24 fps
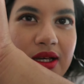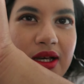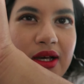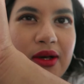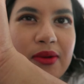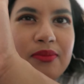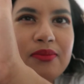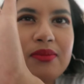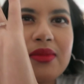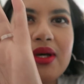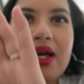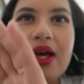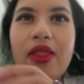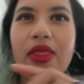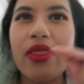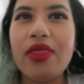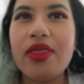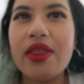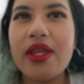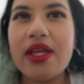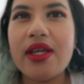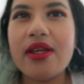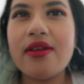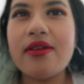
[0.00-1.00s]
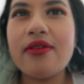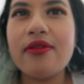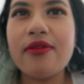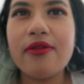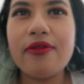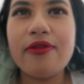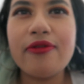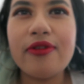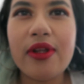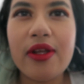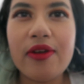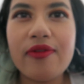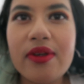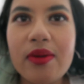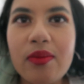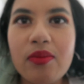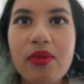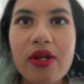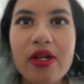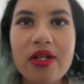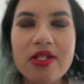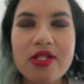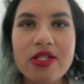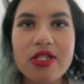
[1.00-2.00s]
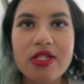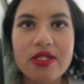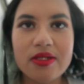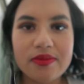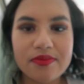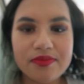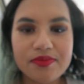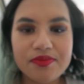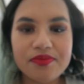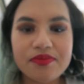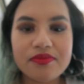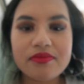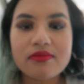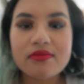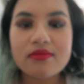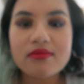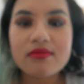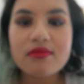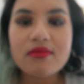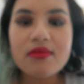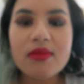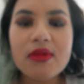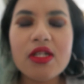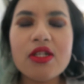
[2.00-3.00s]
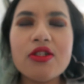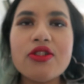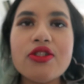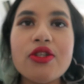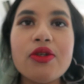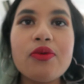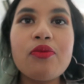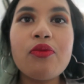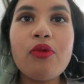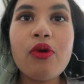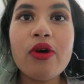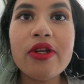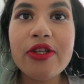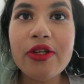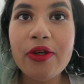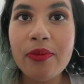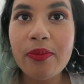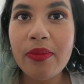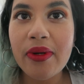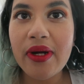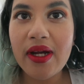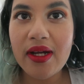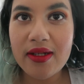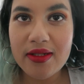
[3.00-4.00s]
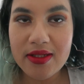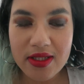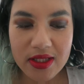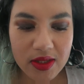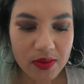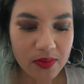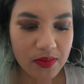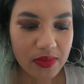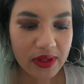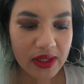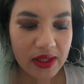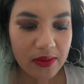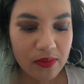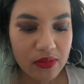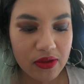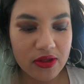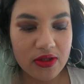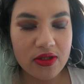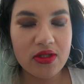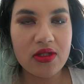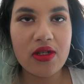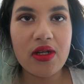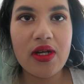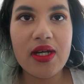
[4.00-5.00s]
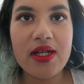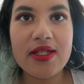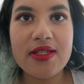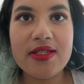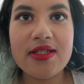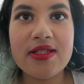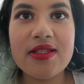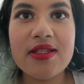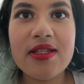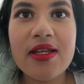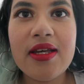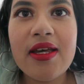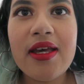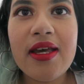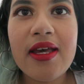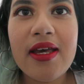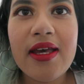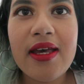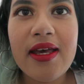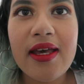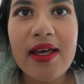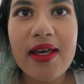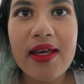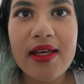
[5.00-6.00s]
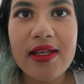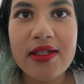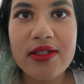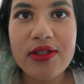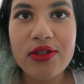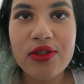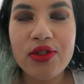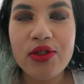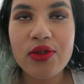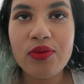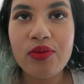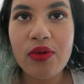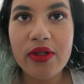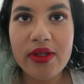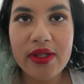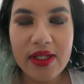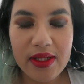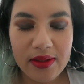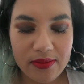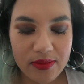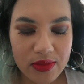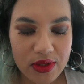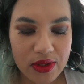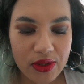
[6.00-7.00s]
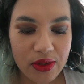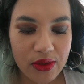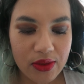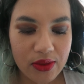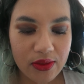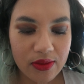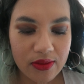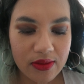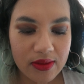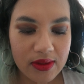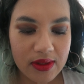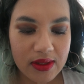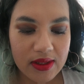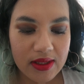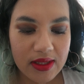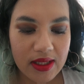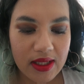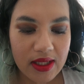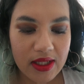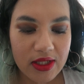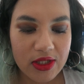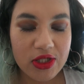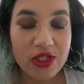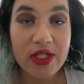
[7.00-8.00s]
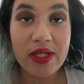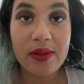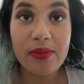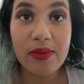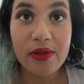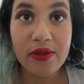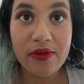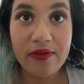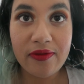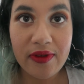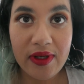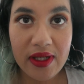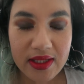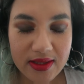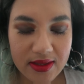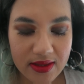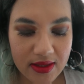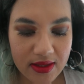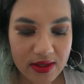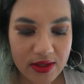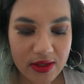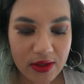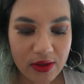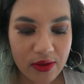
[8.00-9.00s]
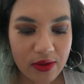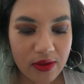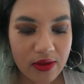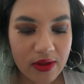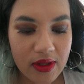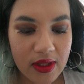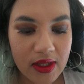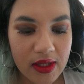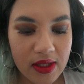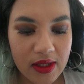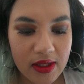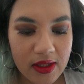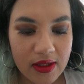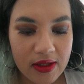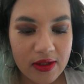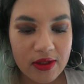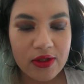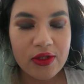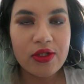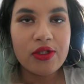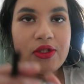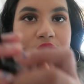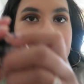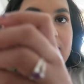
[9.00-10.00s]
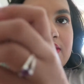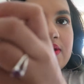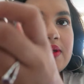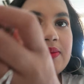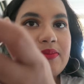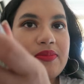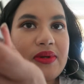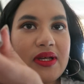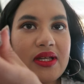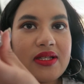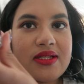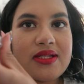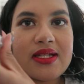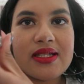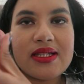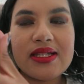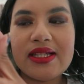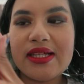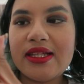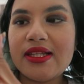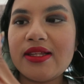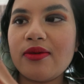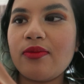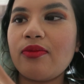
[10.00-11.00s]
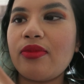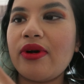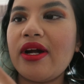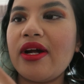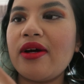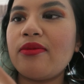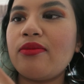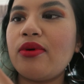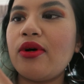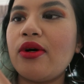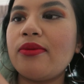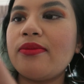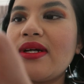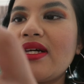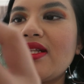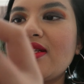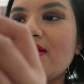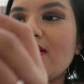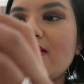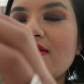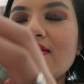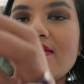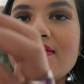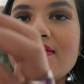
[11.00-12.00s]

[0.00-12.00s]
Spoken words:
a thick fluffy brush, because you want your brows to be precise and you want them to shape your face. So basically the brow pomade